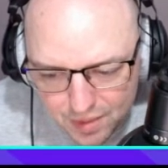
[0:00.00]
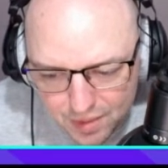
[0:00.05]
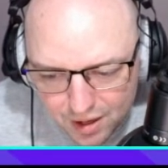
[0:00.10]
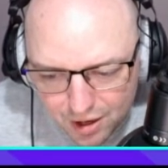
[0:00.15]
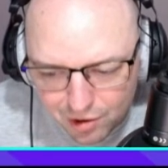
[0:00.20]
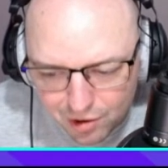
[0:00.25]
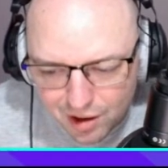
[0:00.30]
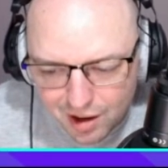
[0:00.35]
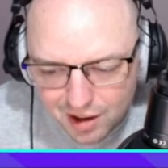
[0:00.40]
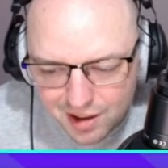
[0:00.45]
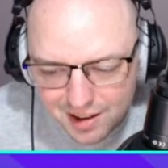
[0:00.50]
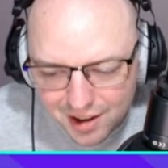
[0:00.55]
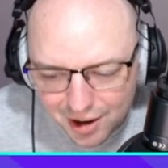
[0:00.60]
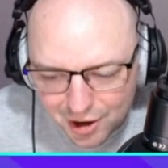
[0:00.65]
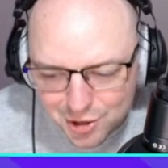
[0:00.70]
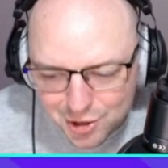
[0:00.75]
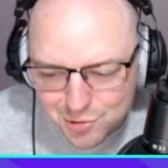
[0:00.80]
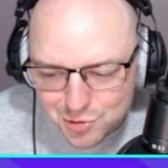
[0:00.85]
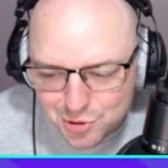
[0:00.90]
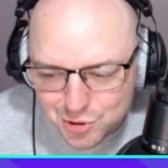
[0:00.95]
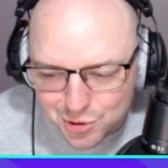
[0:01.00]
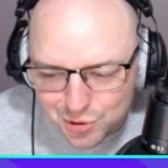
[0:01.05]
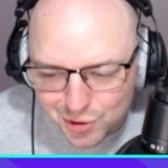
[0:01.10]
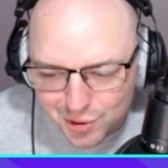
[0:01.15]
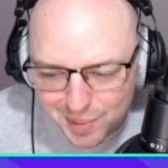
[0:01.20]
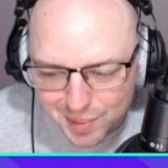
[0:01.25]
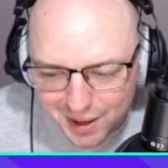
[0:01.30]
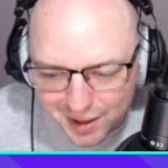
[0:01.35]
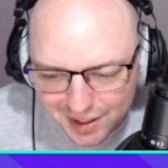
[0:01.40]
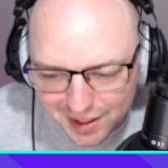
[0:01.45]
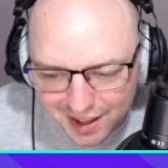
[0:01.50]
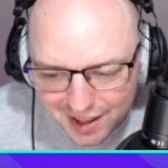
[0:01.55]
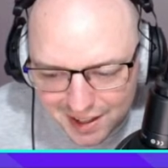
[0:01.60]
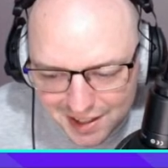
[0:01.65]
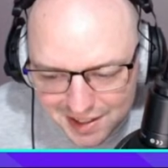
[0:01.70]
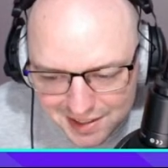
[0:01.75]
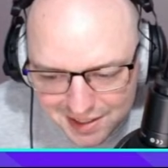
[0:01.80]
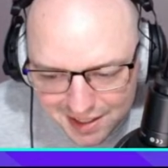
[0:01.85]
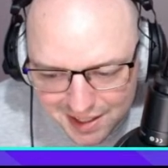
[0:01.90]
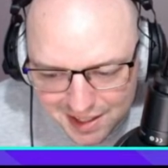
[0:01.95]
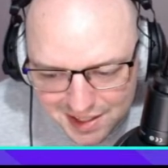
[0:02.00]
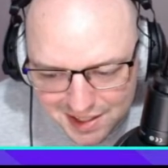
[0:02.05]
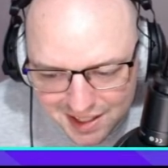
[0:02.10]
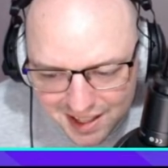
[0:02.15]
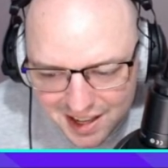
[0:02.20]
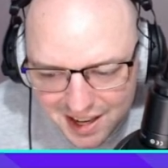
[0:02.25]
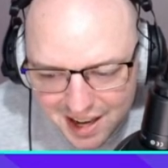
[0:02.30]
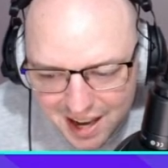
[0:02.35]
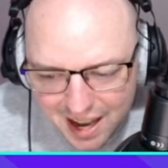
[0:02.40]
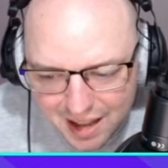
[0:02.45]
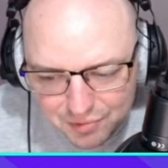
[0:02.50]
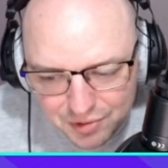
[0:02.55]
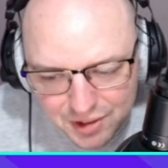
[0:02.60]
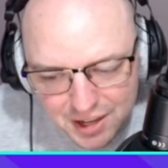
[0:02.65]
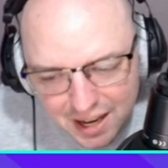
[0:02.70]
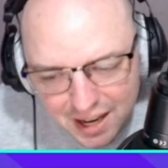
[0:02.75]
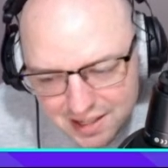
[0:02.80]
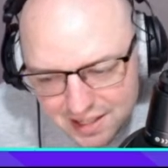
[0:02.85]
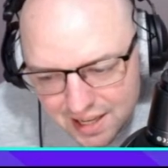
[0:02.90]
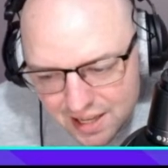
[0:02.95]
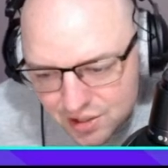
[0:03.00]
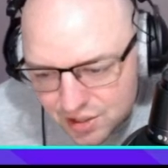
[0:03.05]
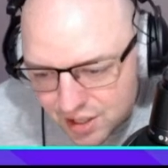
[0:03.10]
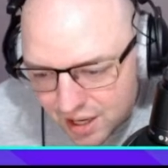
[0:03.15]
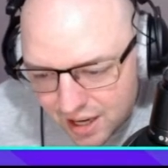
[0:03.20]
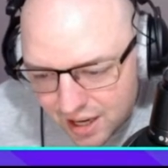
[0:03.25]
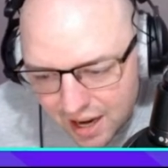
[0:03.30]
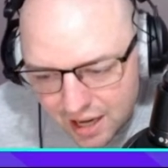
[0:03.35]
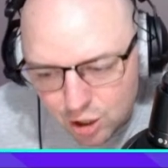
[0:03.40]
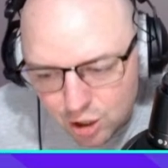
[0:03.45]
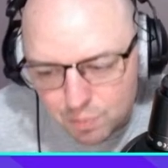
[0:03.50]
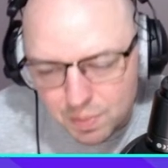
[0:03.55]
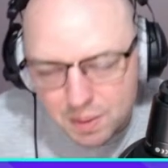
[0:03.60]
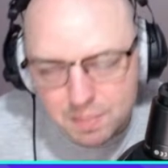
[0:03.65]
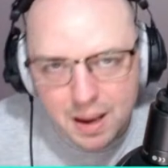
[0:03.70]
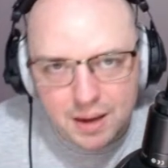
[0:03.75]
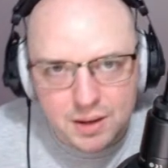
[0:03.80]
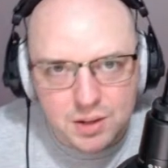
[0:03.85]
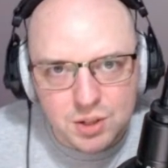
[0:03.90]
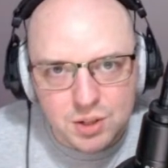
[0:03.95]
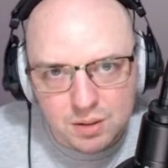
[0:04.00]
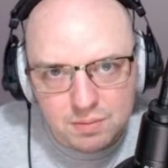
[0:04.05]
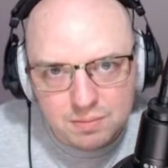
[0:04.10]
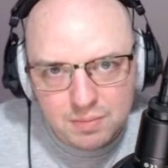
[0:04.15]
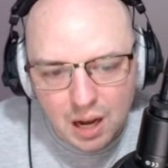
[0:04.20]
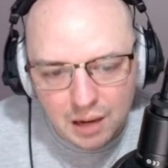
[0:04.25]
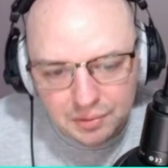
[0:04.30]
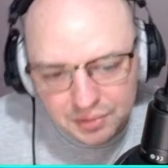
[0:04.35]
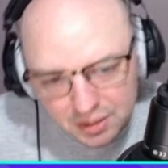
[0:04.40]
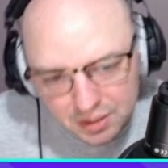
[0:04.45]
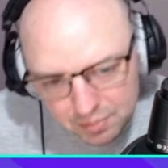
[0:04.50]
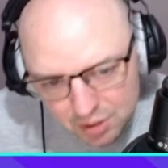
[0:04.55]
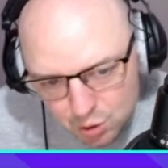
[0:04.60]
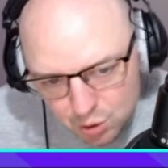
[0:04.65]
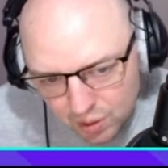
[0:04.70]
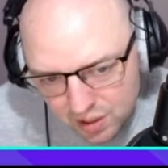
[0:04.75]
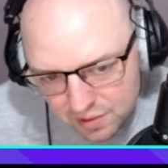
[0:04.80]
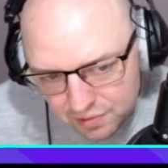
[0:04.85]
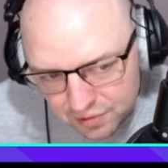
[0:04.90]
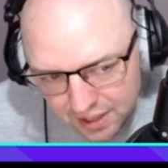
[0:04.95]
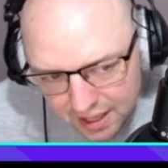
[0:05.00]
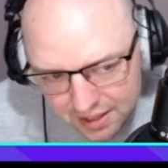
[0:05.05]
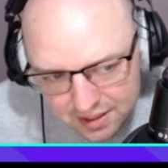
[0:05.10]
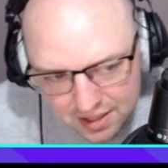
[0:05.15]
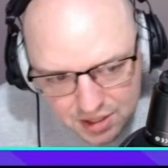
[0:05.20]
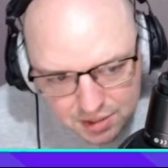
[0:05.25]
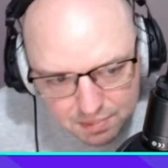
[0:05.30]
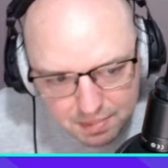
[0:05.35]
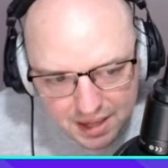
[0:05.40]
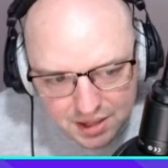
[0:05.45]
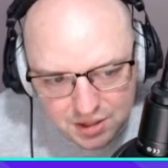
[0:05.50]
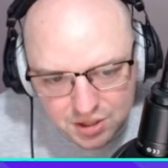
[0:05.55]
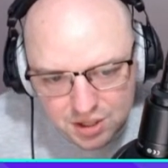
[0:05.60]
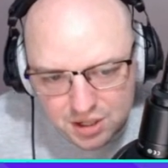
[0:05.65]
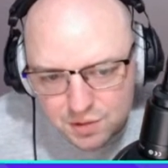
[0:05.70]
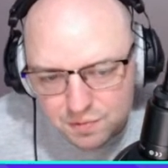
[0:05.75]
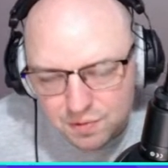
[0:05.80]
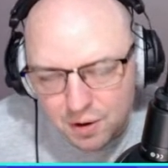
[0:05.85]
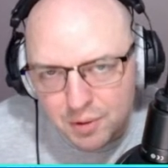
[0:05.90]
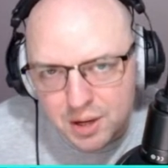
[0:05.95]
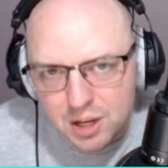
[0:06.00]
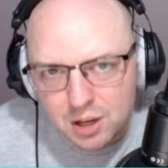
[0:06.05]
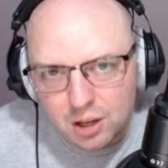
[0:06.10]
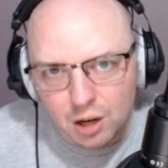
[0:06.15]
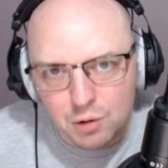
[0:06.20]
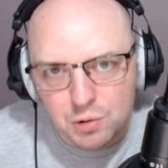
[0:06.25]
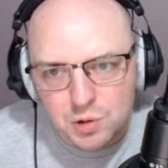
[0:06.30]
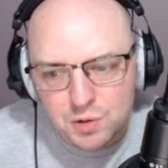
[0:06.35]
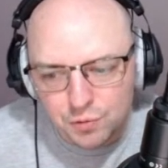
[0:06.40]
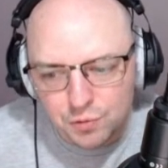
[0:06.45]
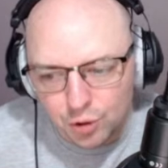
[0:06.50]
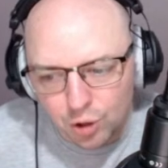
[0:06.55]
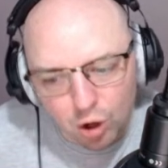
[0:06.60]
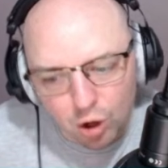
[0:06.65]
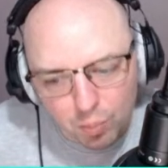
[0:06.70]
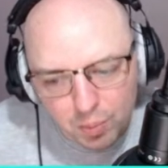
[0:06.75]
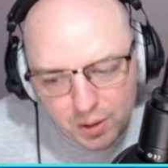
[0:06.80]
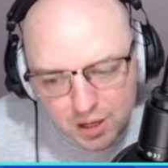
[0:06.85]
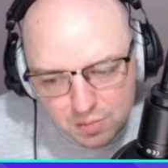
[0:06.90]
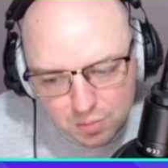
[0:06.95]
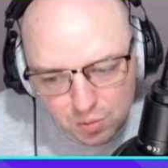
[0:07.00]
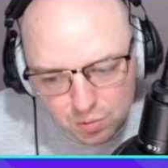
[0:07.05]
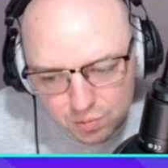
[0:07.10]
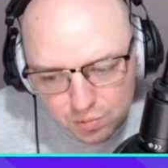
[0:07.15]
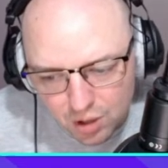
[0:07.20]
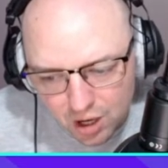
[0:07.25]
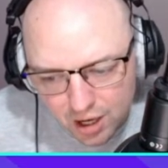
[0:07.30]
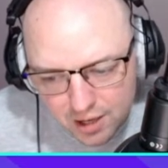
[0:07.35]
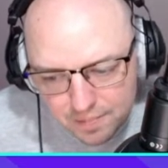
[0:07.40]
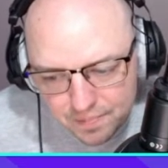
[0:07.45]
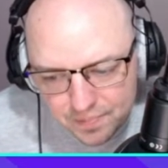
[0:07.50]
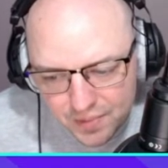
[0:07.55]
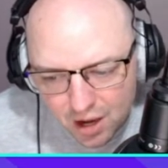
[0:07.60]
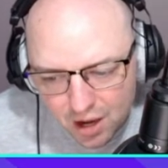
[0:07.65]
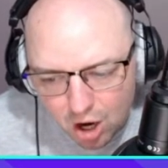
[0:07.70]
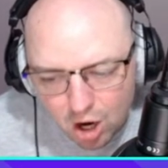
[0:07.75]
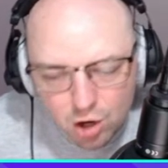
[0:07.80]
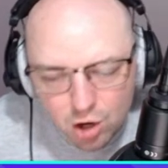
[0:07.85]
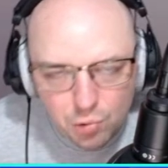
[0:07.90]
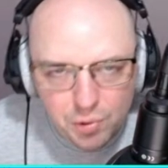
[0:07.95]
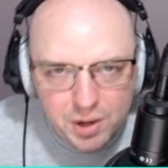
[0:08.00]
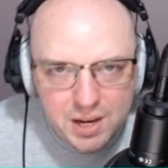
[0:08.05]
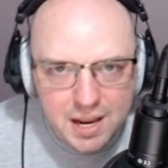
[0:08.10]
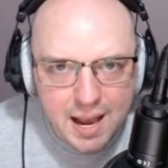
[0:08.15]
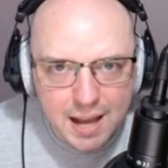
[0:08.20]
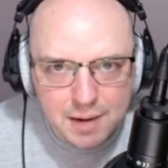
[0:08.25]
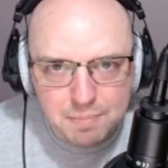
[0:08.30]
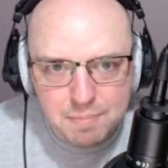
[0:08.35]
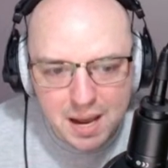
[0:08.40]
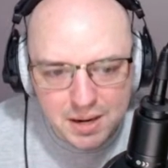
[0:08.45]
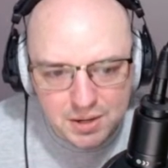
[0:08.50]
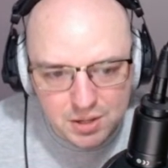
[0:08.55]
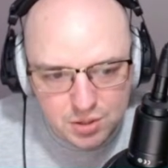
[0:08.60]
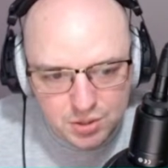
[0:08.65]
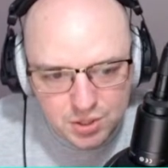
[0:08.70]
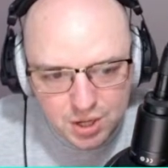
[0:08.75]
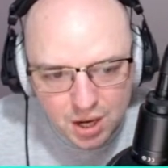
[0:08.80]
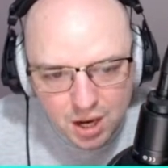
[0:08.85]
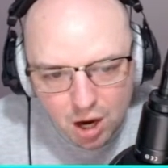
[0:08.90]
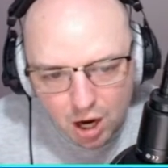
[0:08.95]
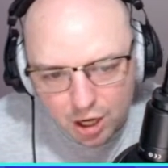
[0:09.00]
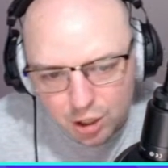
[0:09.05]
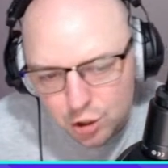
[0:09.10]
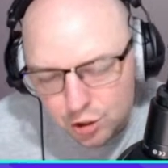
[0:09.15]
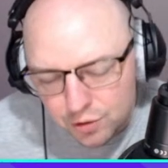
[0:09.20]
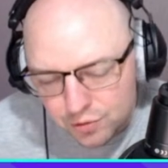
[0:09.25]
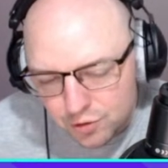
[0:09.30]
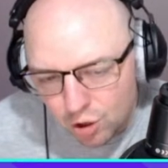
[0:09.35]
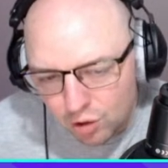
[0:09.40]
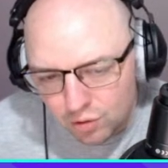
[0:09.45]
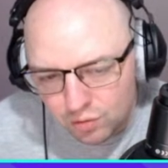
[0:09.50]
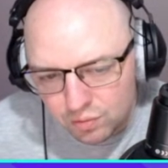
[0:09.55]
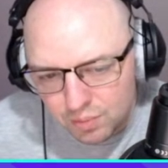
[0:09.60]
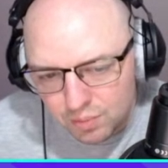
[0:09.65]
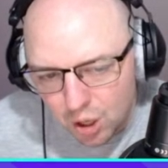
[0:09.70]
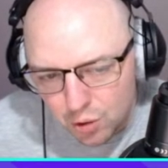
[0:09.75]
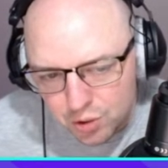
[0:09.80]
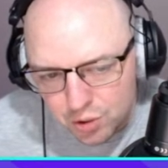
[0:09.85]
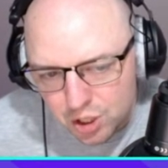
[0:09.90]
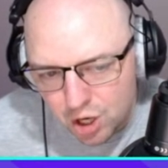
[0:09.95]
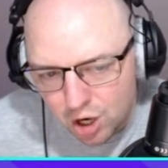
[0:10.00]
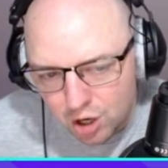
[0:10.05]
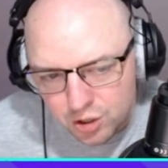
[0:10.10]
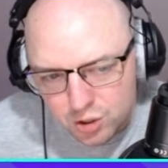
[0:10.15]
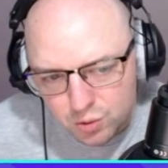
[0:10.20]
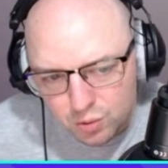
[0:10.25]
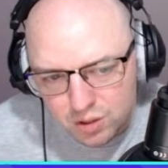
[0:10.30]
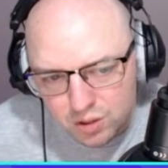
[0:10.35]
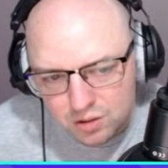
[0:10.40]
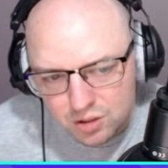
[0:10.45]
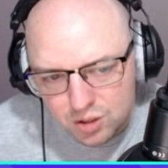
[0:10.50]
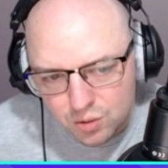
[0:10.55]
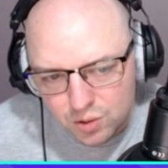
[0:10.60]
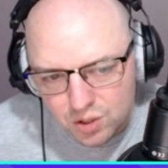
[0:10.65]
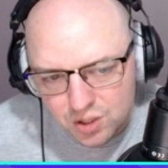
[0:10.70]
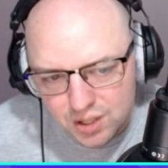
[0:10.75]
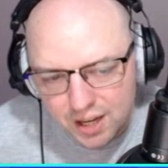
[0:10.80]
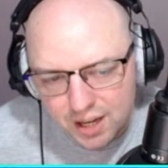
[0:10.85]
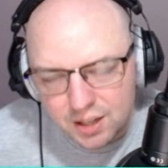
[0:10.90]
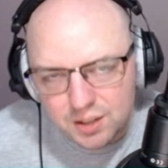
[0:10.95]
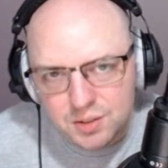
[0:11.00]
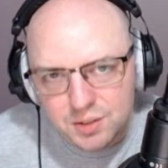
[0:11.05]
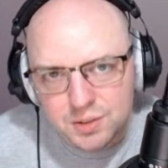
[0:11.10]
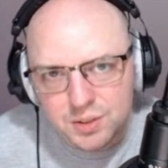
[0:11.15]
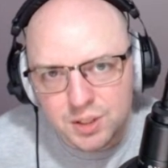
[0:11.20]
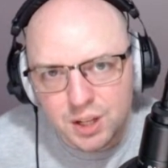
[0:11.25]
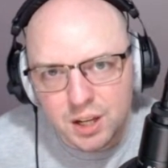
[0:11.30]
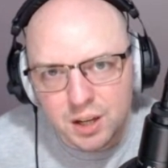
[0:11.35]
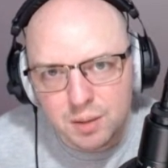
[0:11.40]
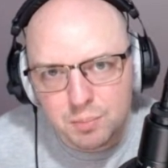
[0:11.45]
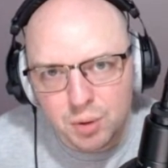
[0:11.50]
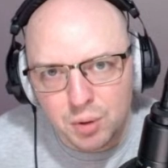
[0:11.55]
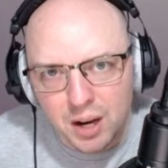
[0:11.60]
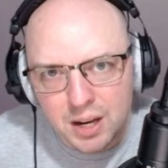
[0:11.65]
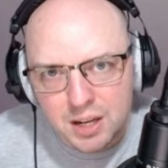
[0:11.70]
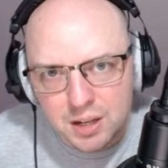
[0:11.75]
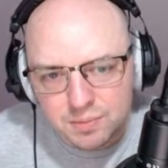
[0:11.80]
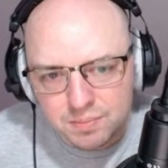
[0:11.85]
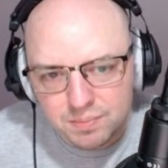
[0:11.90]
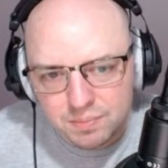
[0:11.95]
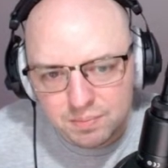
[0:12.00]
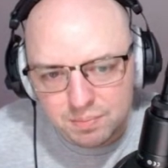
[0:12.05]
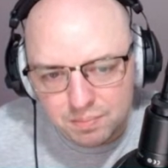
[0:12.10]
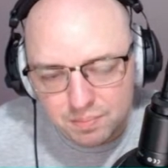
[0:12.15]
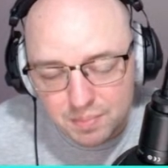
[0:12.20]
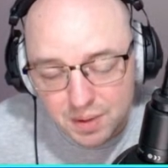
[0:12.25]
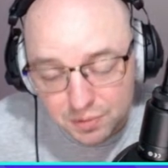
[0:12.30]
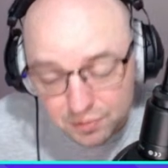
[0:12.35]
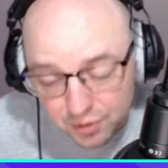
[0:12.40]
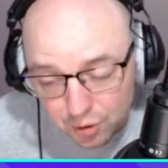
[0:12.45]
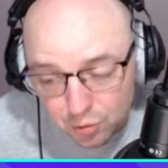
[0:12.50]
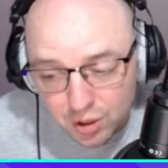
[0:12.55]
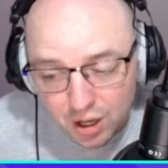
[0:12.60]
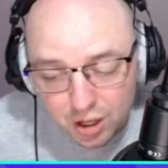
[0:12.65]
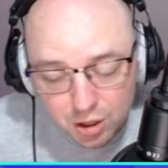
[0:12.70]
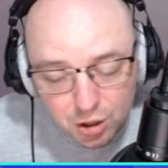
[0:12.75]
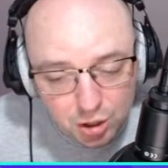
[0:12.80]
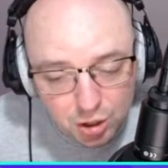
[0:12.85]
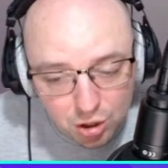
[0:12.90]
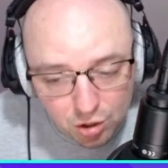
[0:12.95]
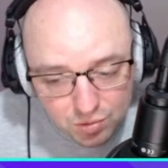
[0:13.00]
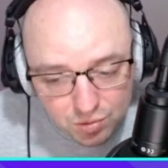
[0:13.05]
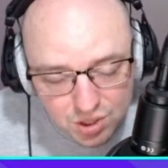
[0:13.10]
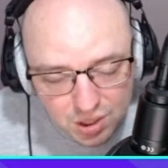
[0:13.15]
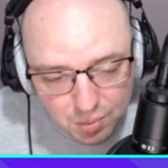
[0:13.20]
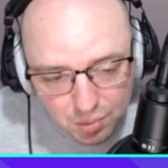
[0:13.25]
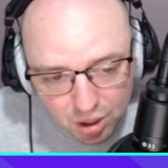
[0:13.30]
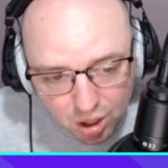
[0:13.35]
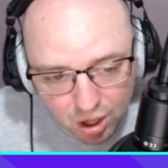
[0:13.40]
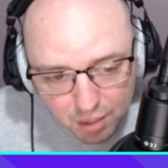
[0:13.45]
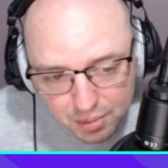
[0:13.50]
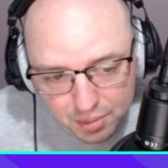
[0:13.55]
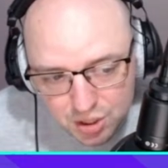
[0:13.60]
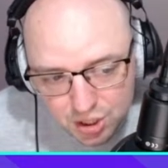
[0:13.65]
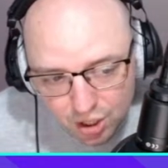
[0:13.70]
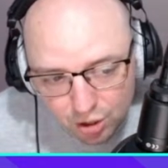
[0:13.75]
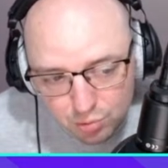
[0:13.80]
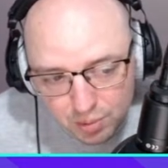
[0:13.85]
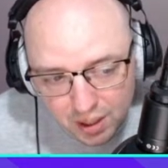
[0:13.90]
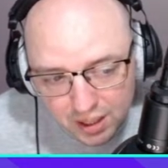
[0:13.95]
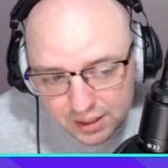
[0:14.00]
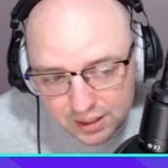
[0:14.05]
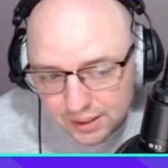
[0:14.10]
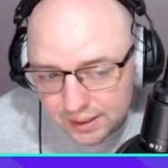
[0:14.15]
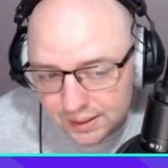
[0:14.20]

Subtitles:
All right, are you sure about that? Indeed. Fernandes, it could be Maddison. I think between Fernandes and Maddison, it's very close for a lot of people, right? I already had Madders. I could have gone Odegaard to a second Brighton midfielder. I could have gone someone like Matoma,